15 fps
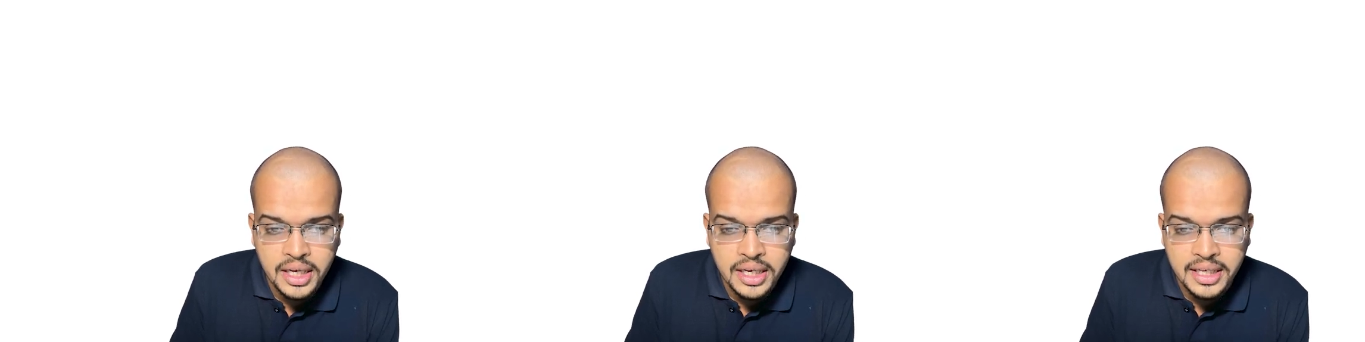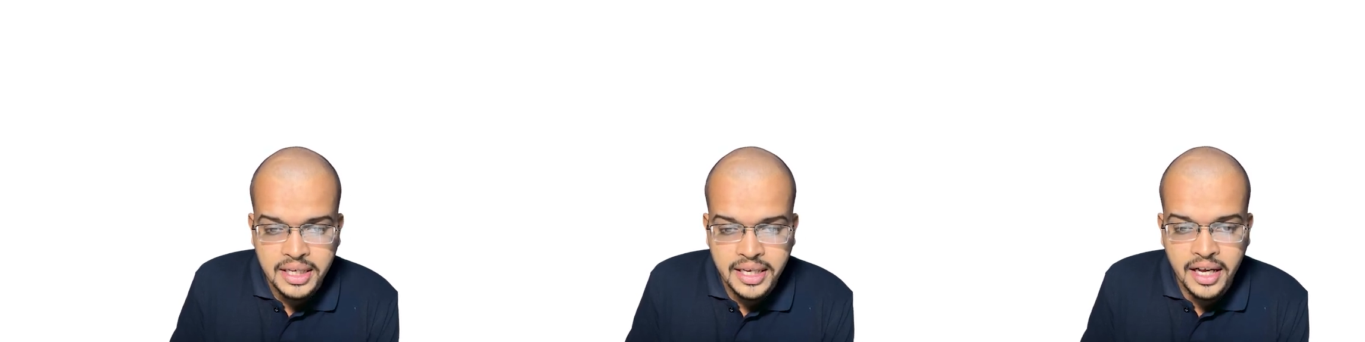
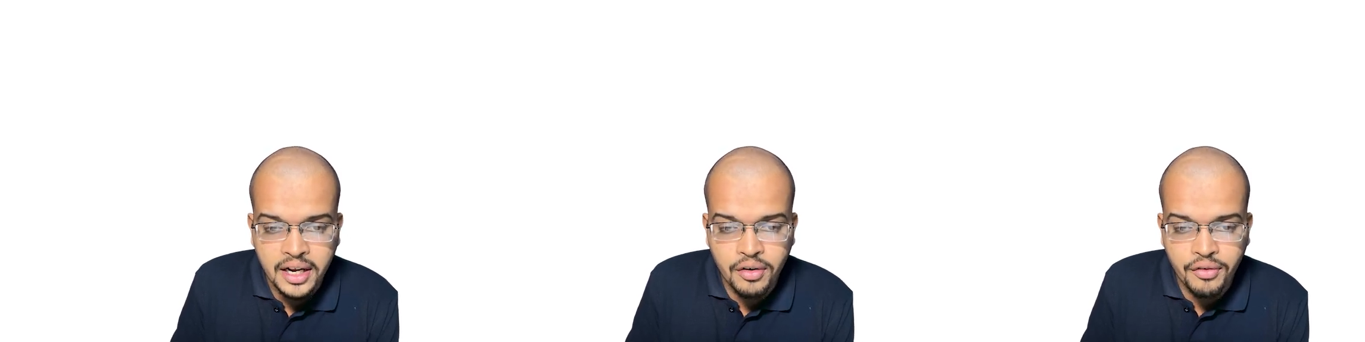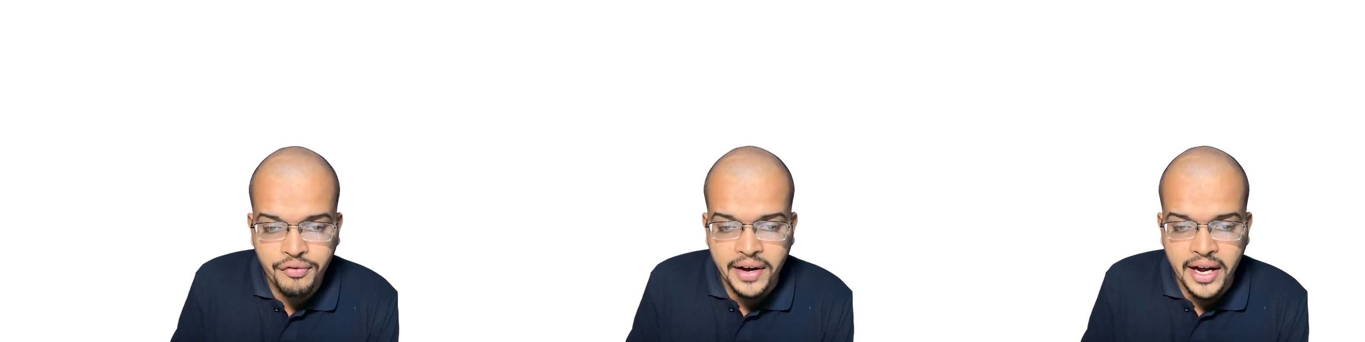
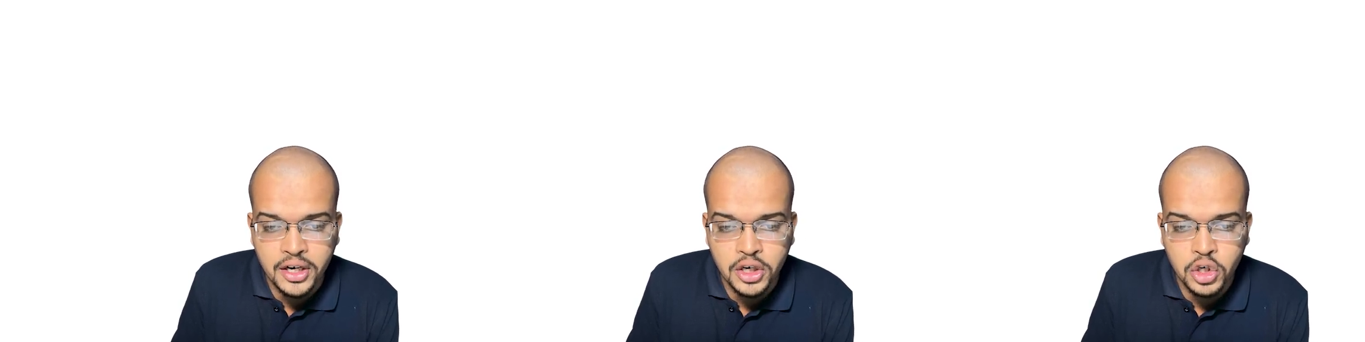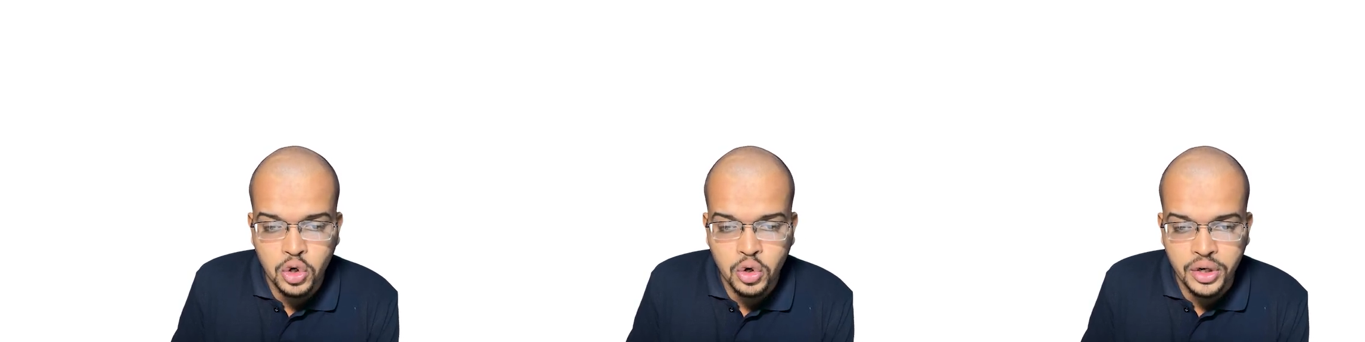n
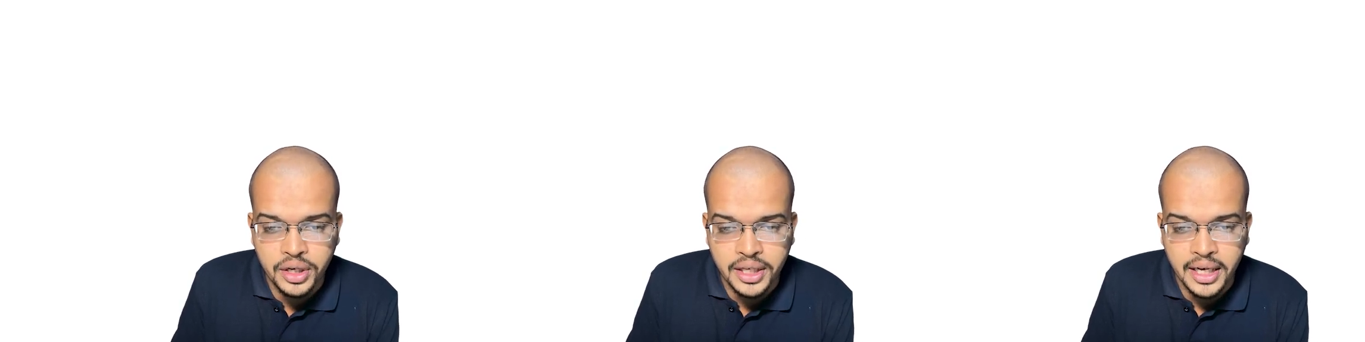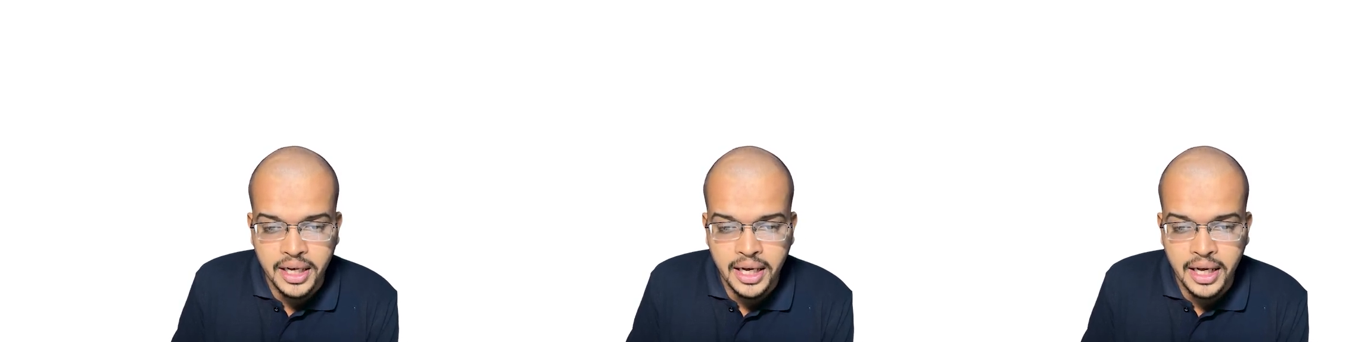
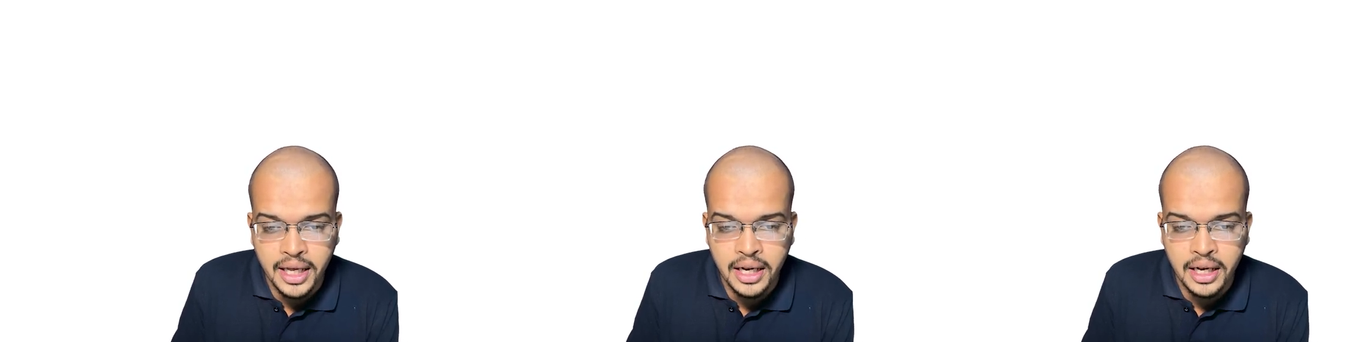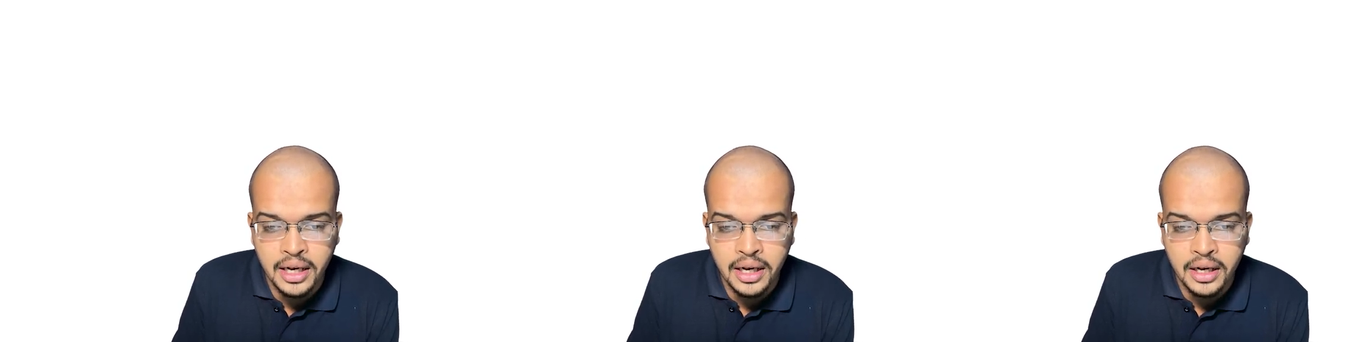
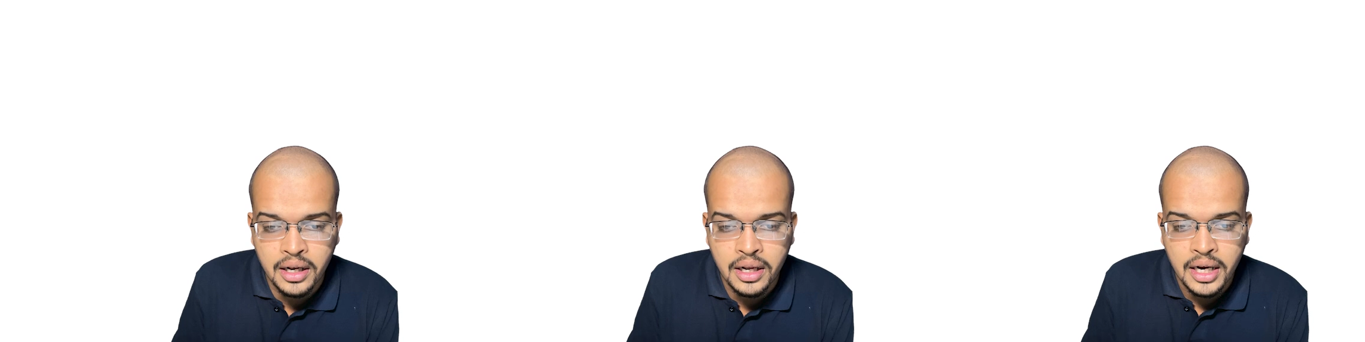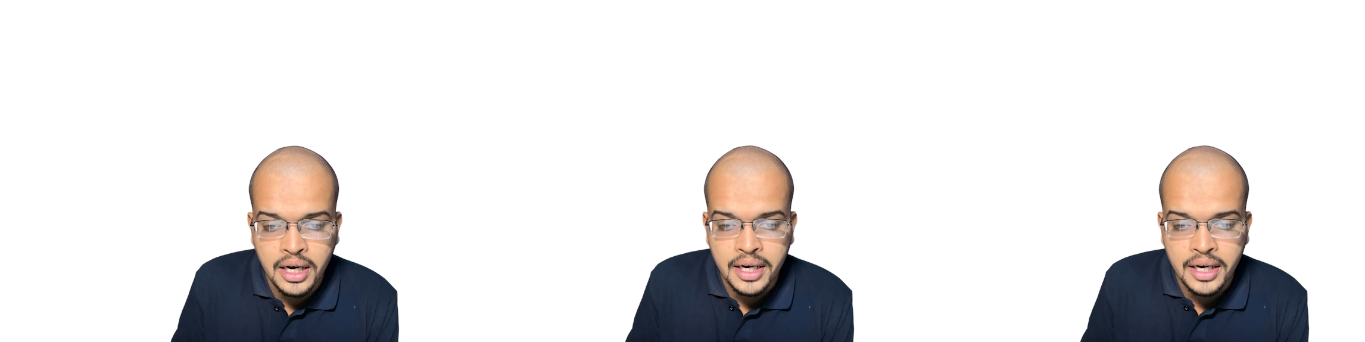factorial